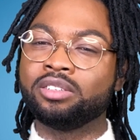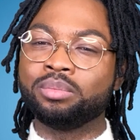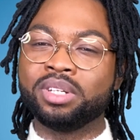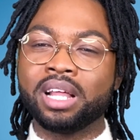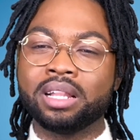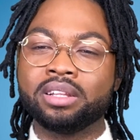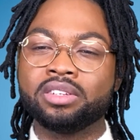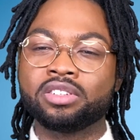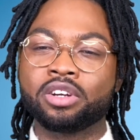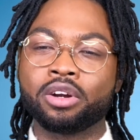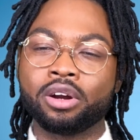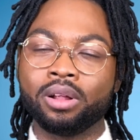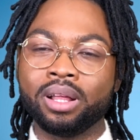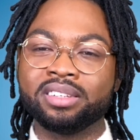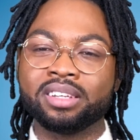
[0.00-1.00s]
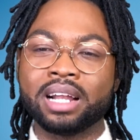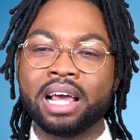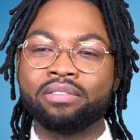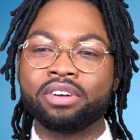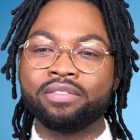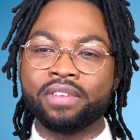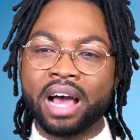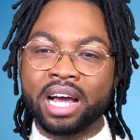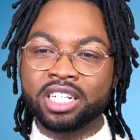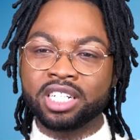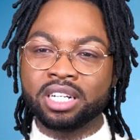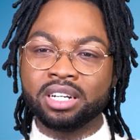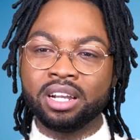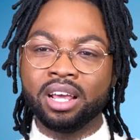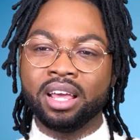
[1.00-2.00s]
me that this girl has an eye for
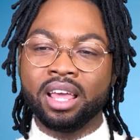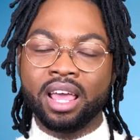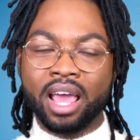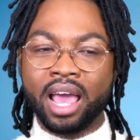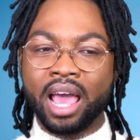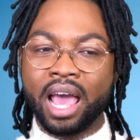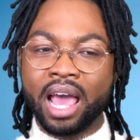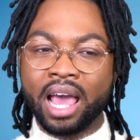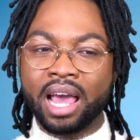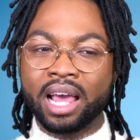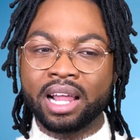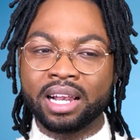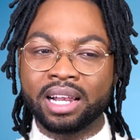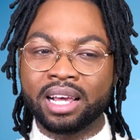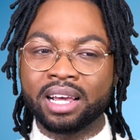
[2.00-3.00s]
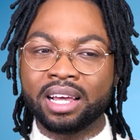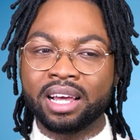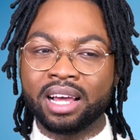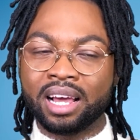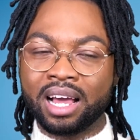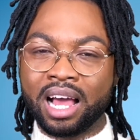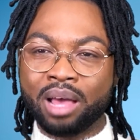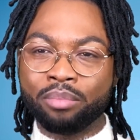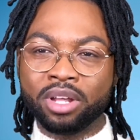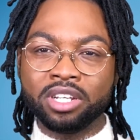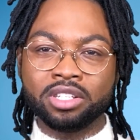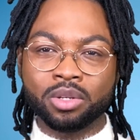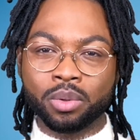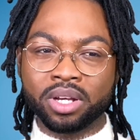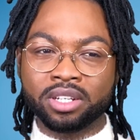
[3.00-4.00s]
fashion, and I'm
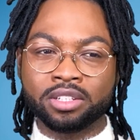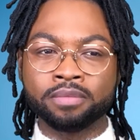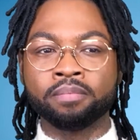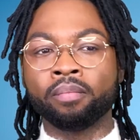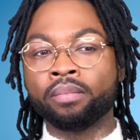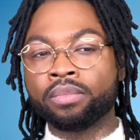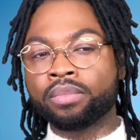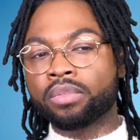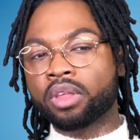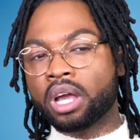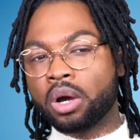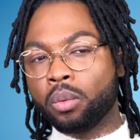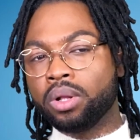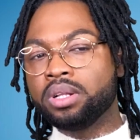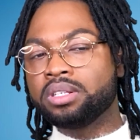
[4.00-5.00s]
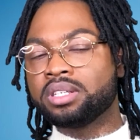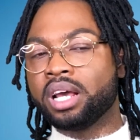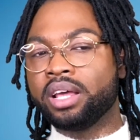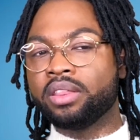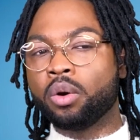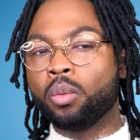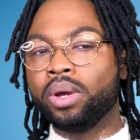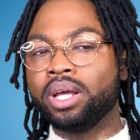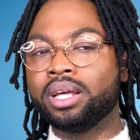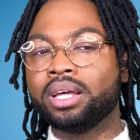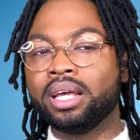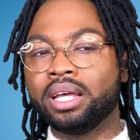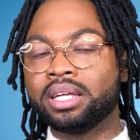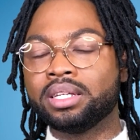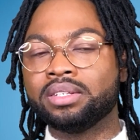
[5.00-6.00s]
into it. I will say the wig
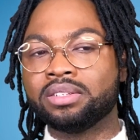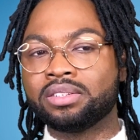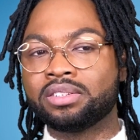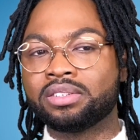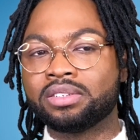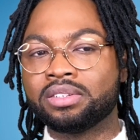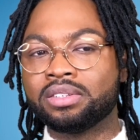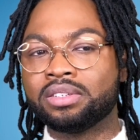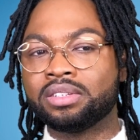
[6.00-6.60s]
is